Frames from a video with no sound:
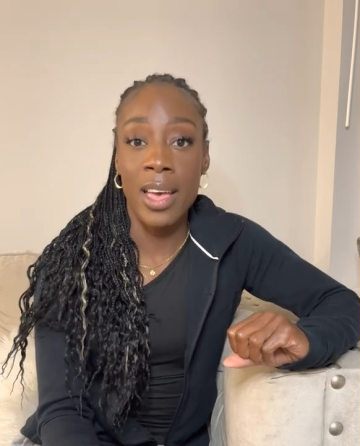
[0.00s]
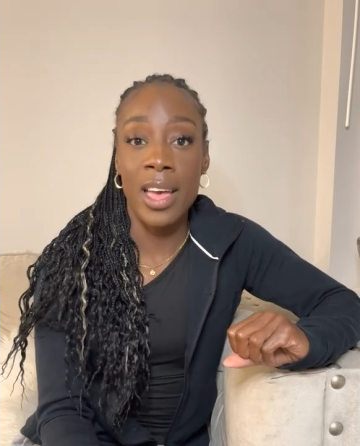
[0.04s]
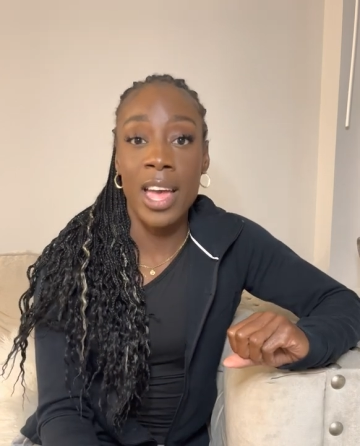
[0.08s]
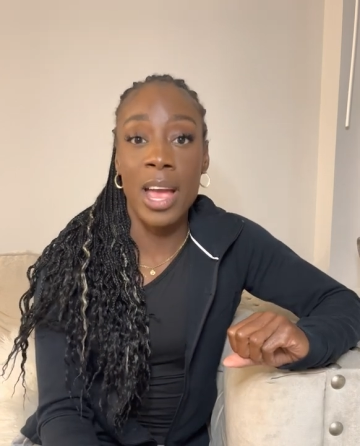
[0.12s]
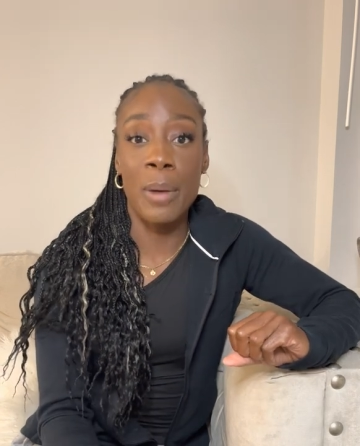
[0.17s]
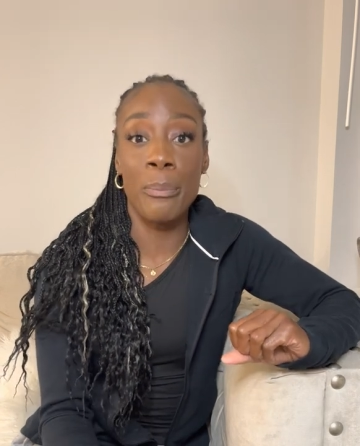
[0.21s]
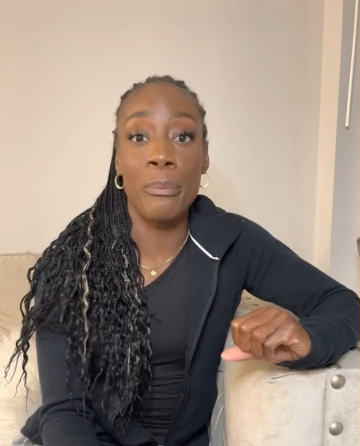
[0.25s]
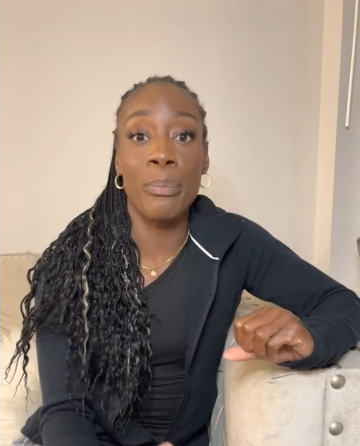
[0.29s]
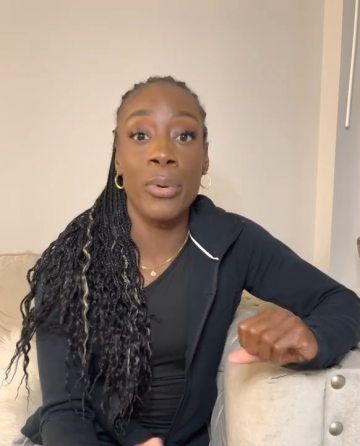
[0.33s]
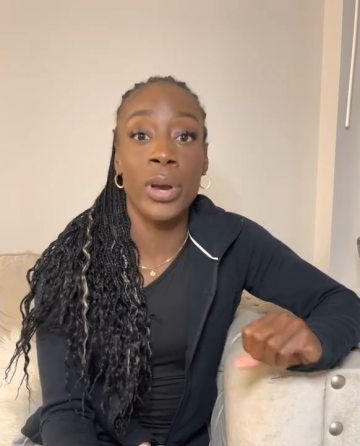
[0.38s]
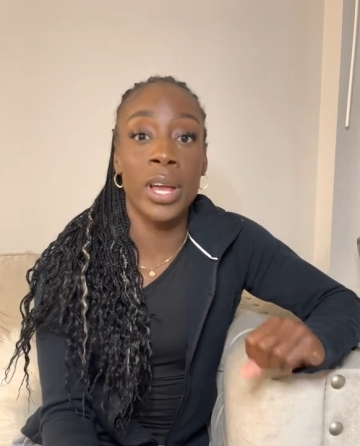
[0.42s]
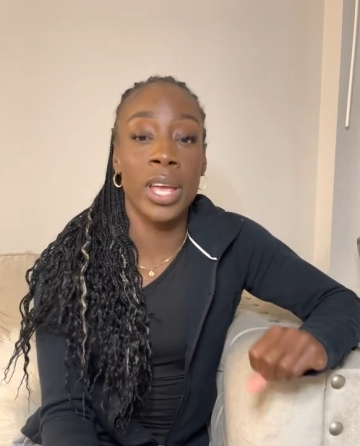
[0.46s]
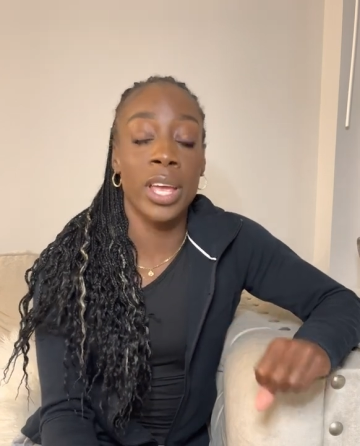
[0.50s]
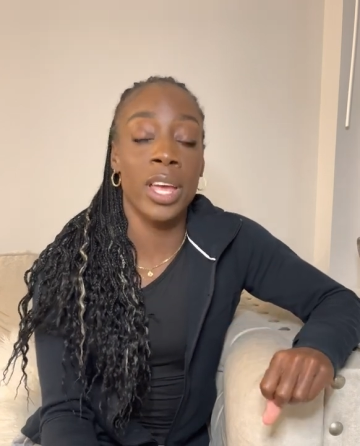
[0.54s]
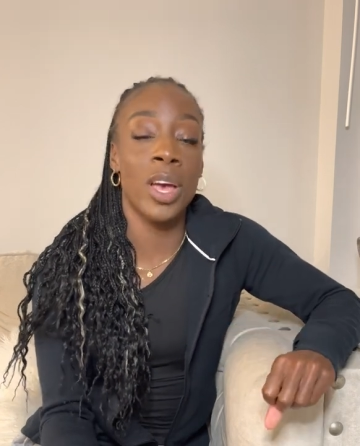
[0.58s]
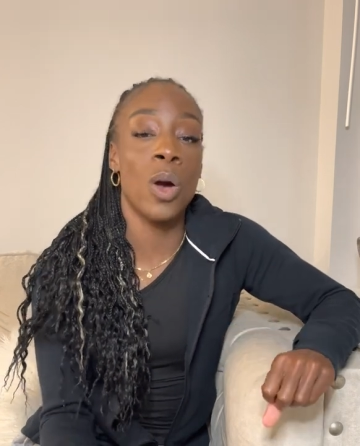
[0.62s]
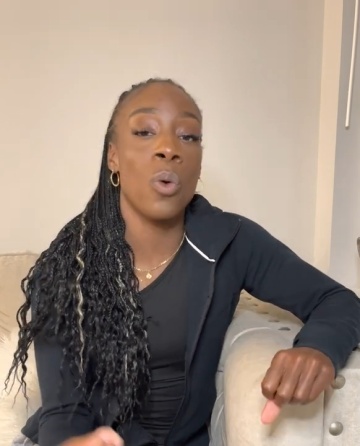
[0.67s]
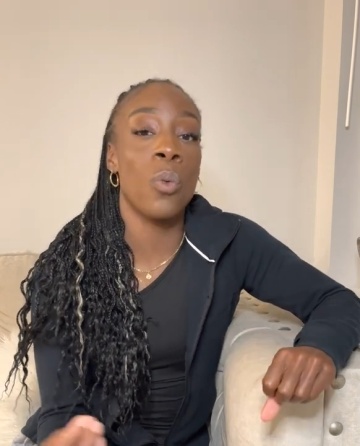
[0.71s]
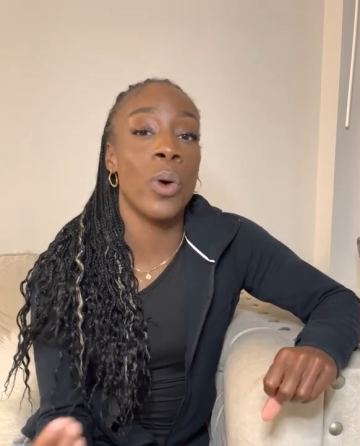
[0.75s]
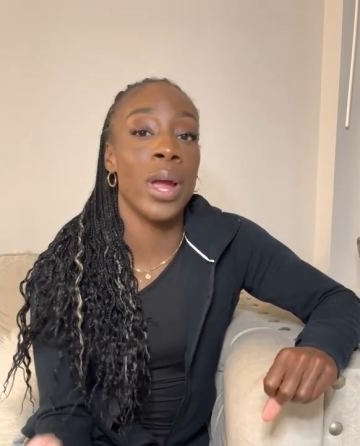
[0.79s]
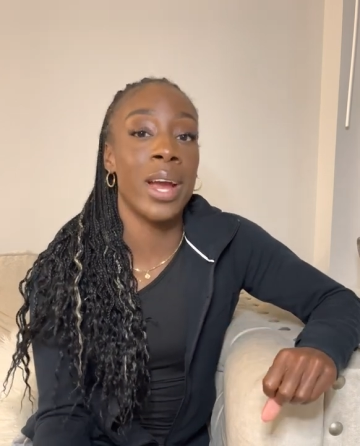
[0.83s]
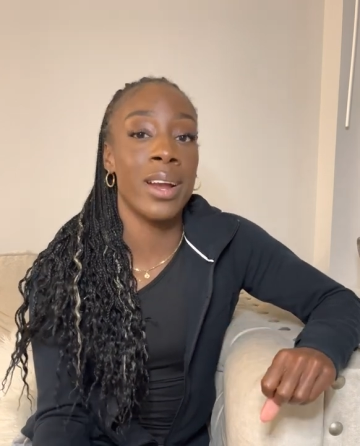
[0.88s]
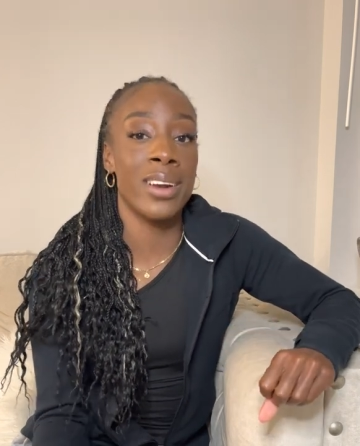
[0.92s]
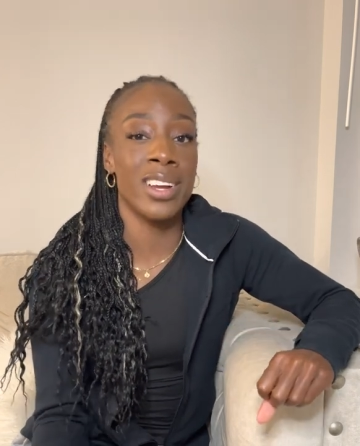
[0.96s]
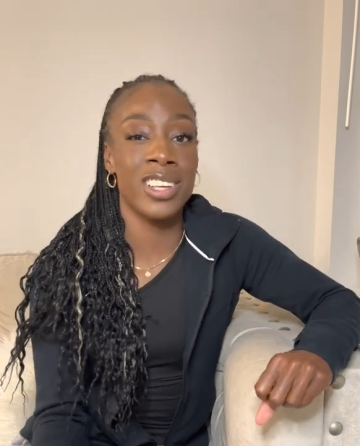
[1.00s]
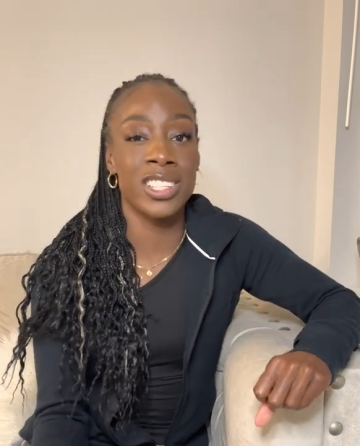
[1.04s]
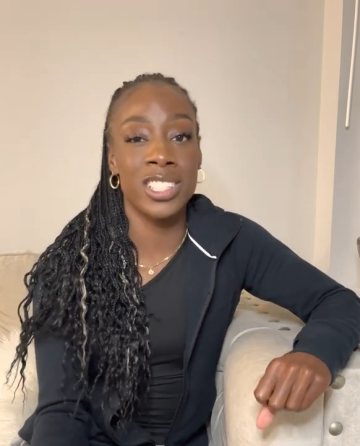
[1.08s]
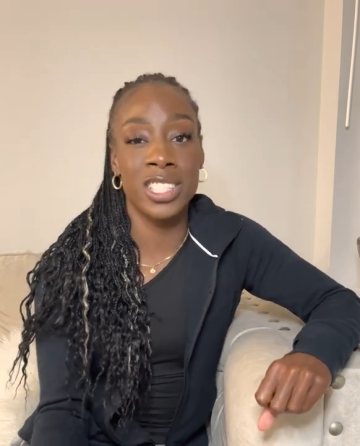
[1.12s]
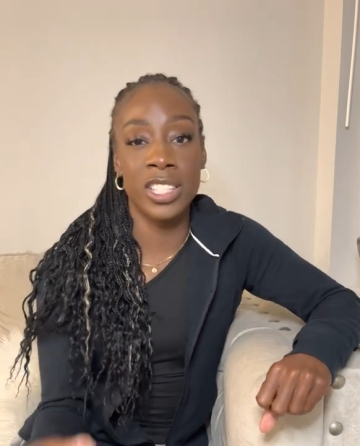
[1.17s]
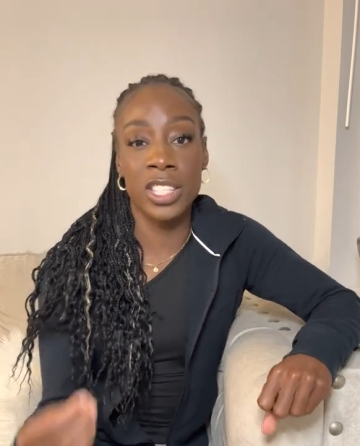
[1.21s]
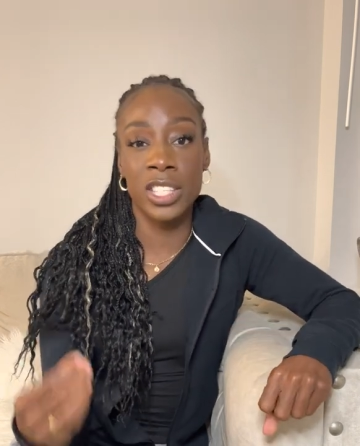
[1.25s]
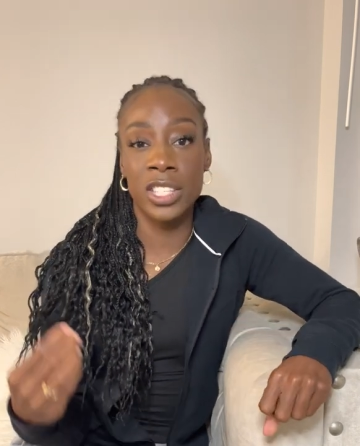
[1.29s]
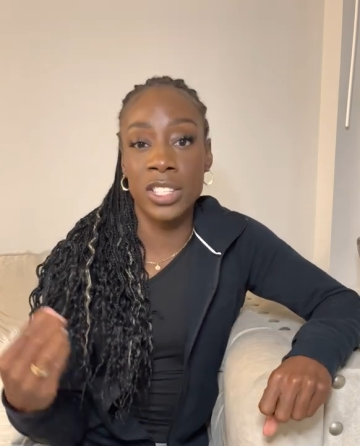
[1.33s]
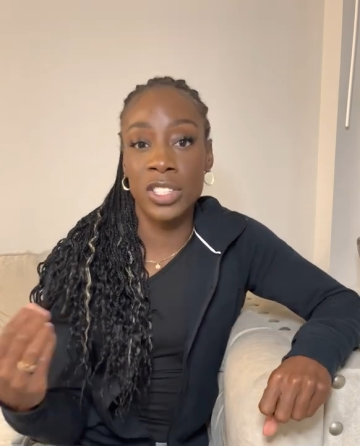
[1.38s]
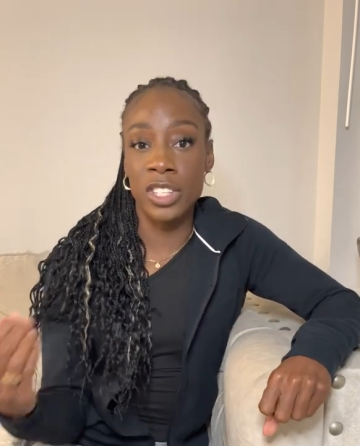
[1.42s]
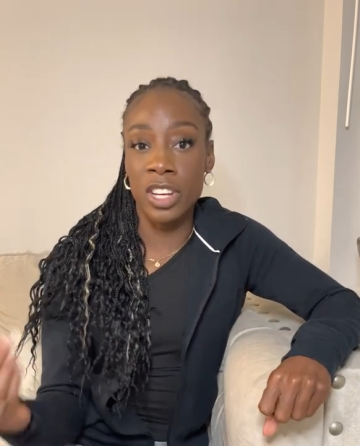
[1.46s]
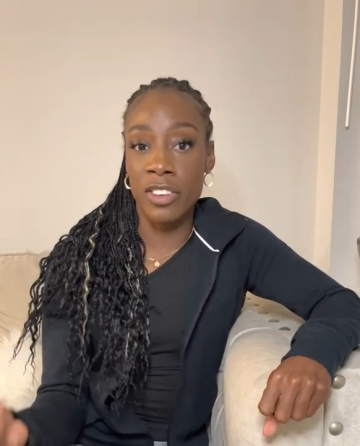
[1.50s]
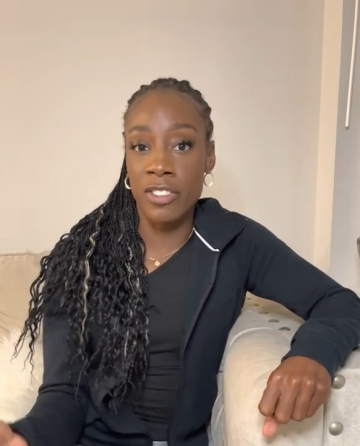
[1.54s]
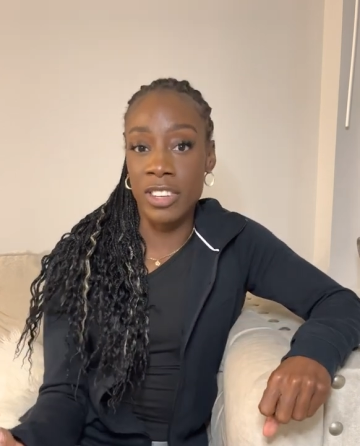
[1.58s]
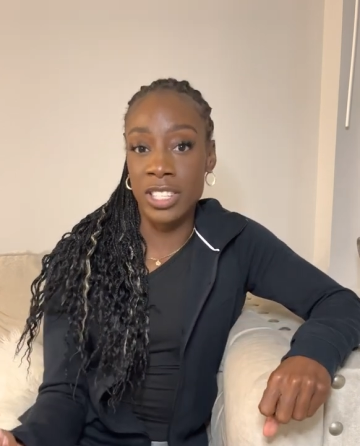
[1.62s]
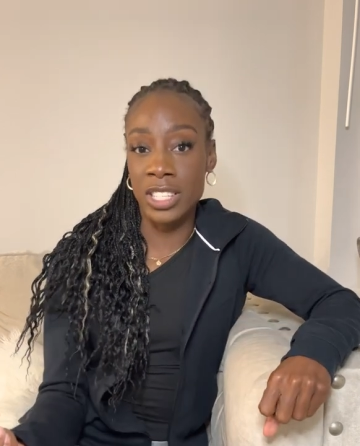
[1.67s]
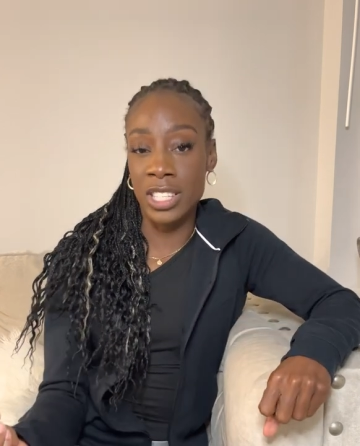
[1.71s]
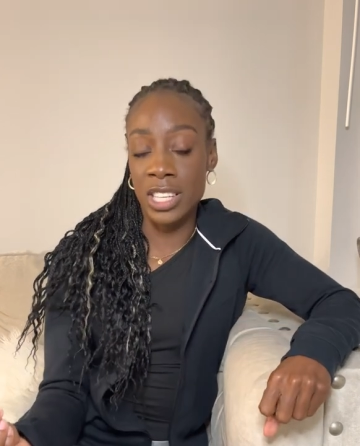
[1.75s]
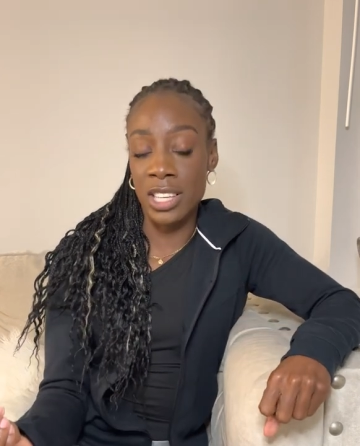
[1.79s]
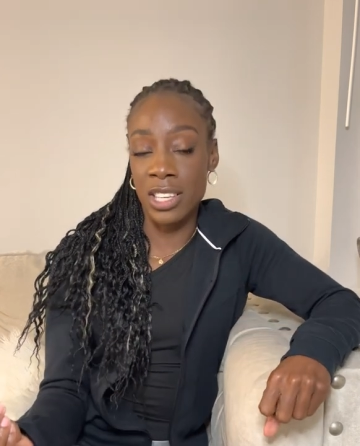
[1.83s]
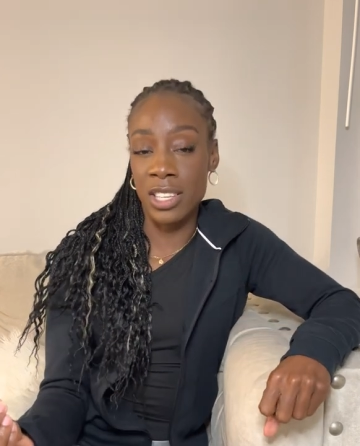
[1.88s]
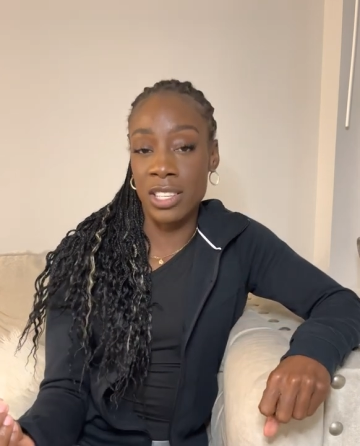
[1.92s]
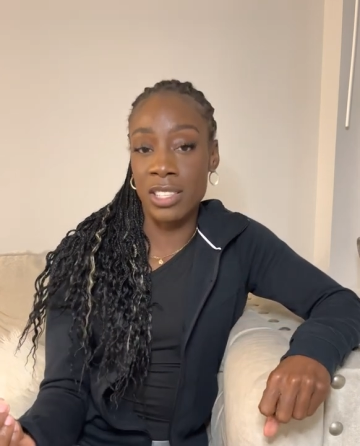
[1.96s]
and bringing awareness to the
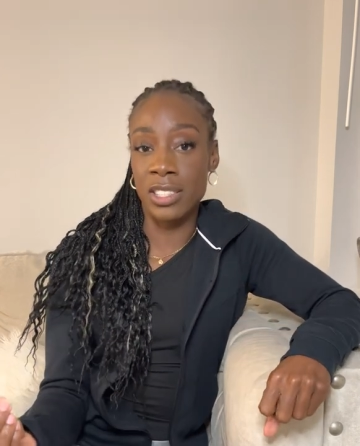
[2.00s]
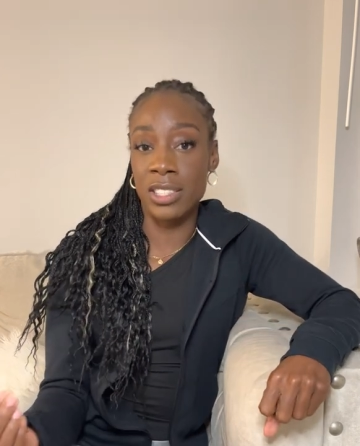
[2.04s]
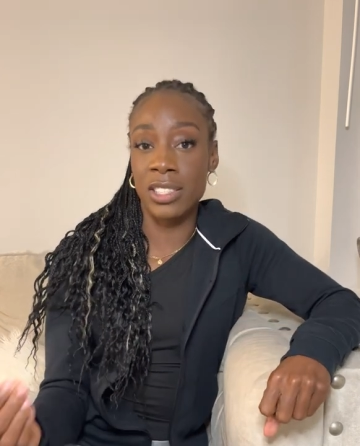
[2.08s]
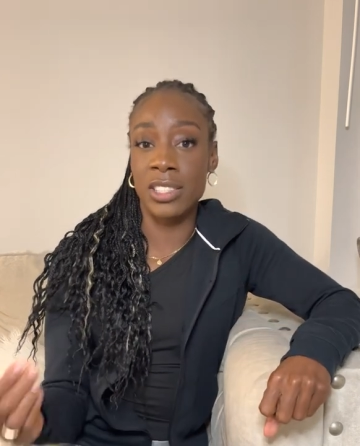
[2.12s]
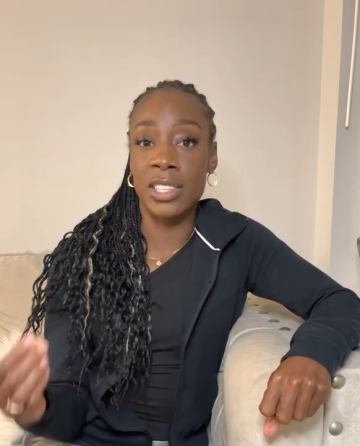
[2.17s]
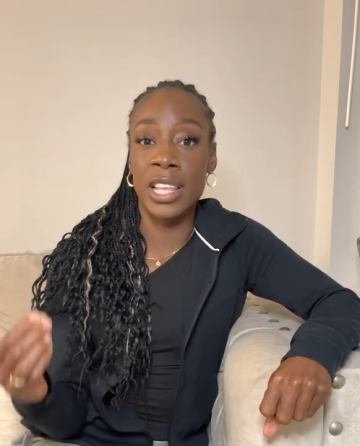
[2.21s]
services